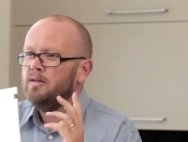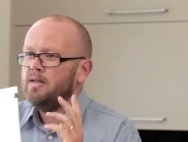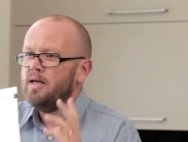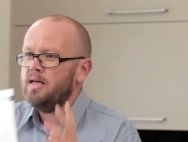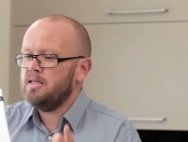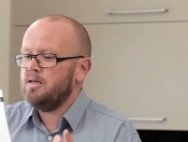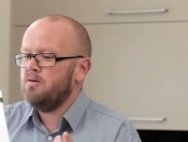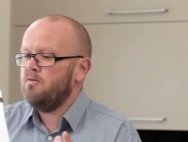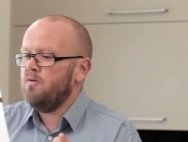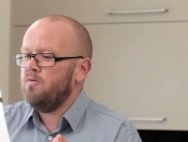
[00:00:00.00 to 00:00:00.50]

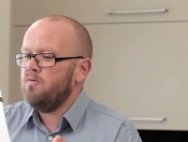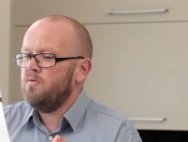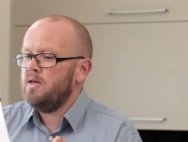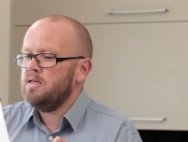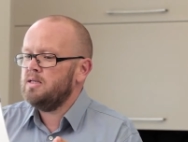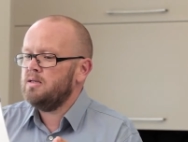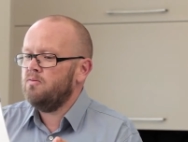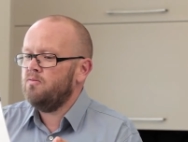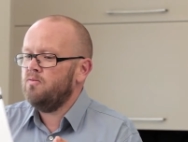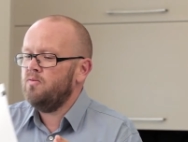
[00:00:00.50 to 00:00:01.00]
there's a,
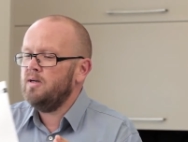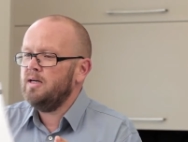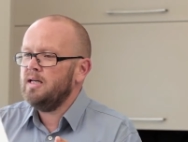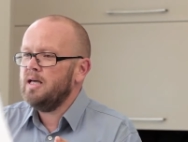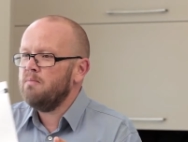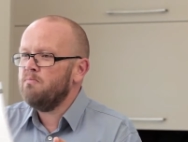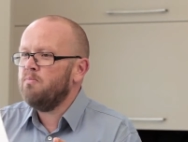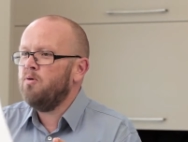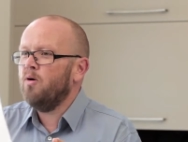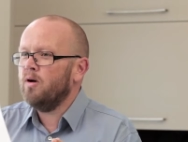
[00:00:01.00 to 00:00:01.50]
there's a
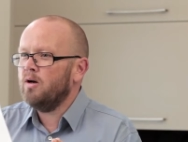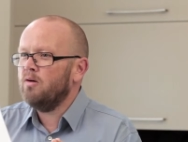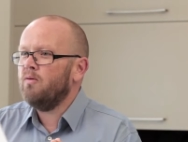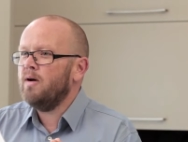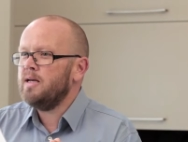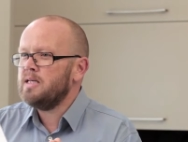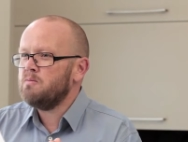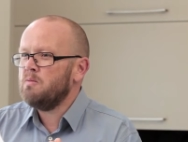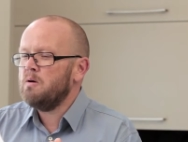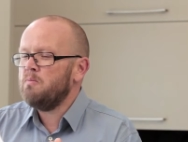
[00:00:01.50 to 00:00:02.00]
really important
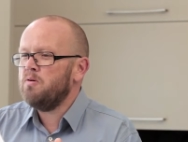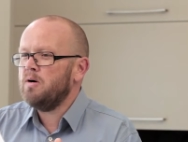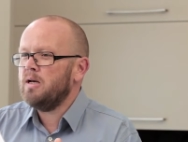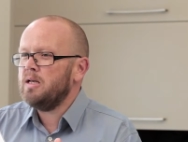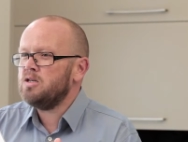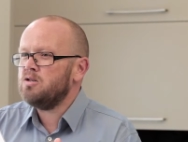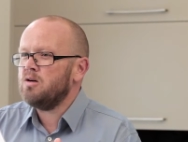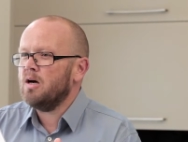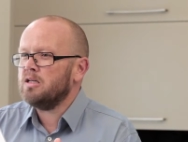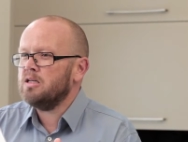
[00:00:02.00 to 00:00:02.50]
reason we put
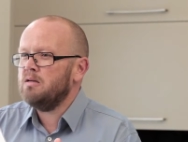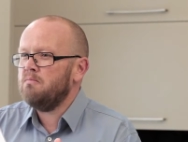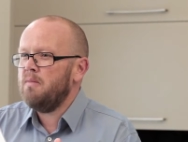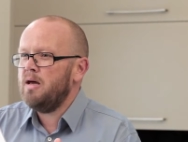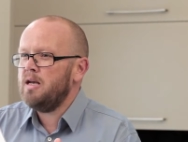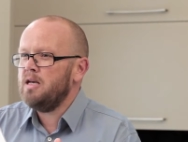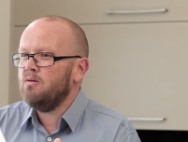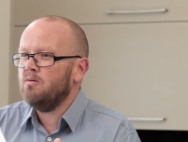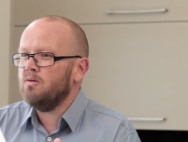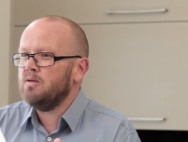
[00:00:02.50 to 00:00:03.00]
instruction
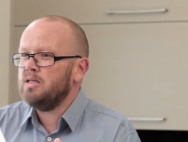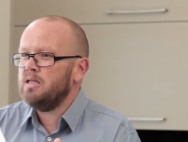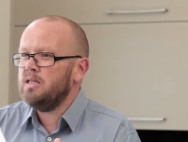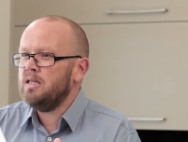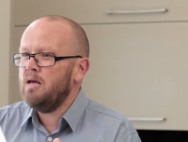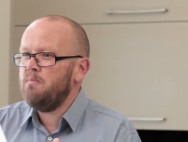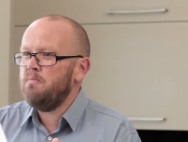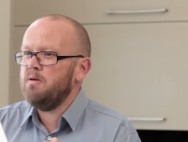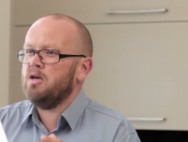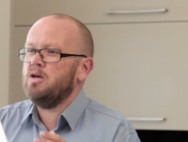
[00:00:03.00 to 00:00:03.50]
manuals
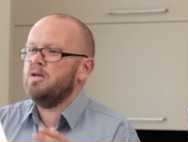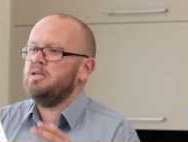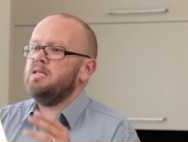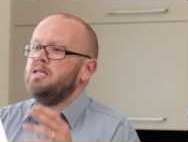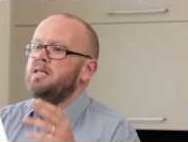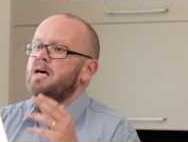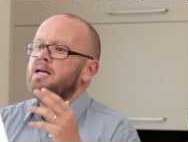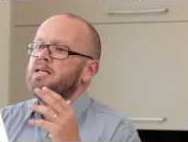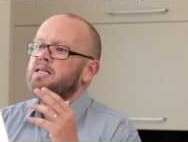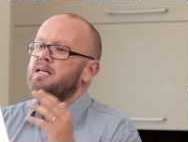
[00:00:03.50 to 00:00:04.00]
in there
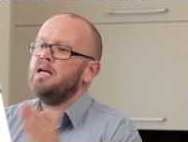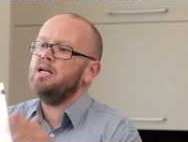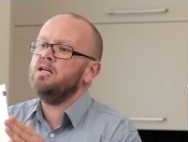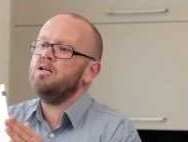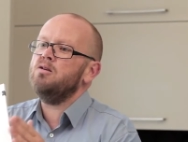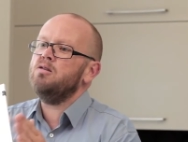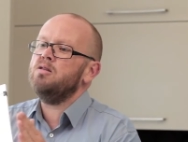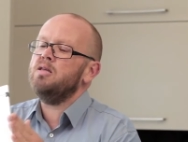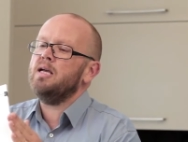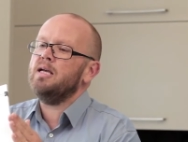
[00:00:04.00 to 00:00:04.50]
because they tell
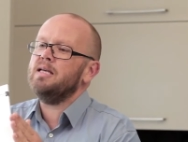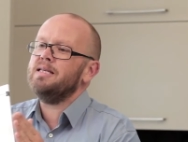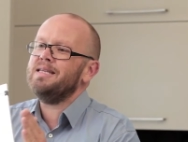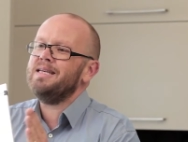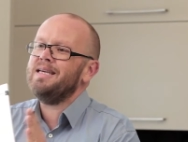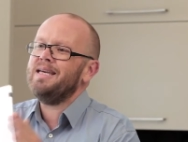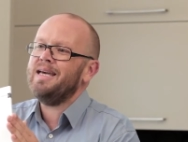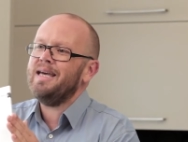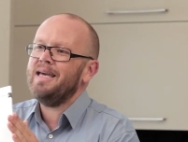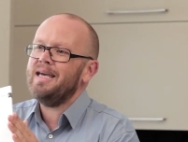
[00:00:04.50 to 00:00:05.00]
you
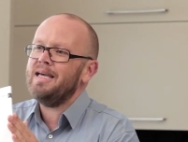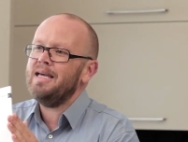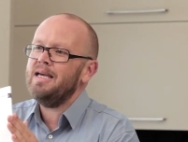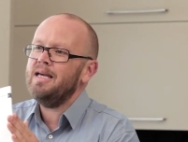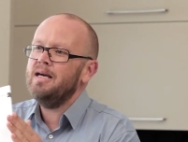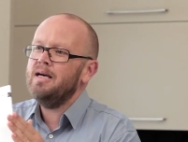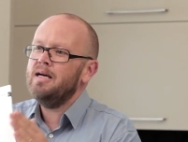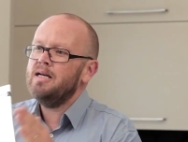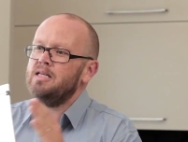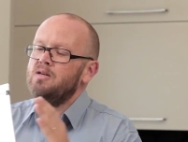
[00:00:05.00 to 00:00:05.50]
things key